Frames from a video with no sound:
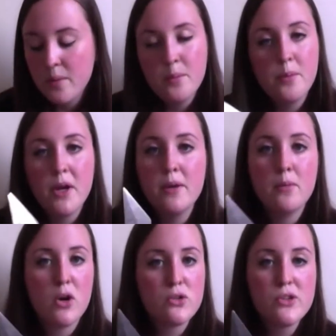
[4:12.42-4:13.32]
But
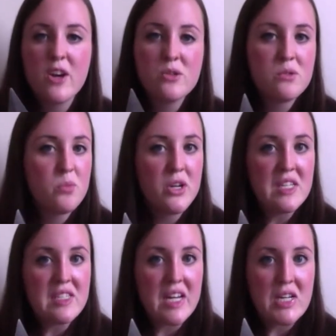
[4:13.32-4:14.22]
Marshalltown's pretty
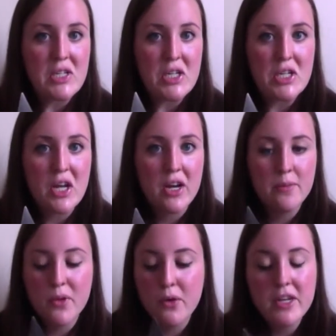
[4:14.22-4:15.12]
standard.
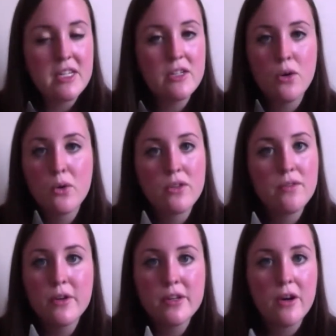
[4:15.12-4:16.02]
The London or the
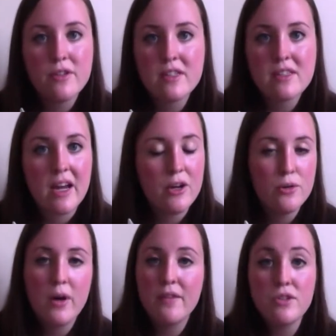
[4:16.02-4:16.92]
Philadelphia
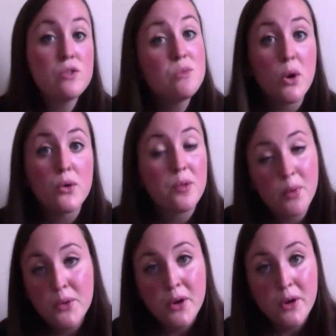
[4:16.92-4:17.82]
style, I've used both.
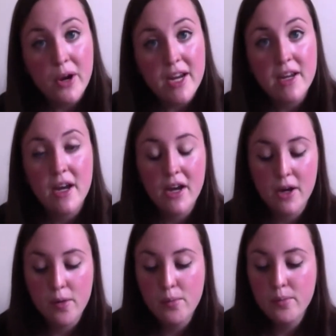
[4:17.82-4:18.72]
Both are great.
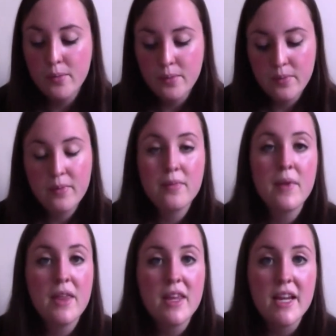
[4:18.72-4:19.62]

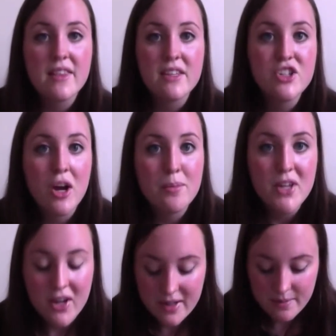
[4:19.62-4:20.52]
They get the job
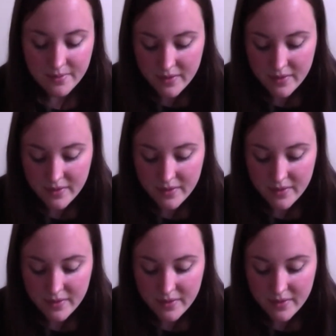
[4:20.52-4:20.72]
done.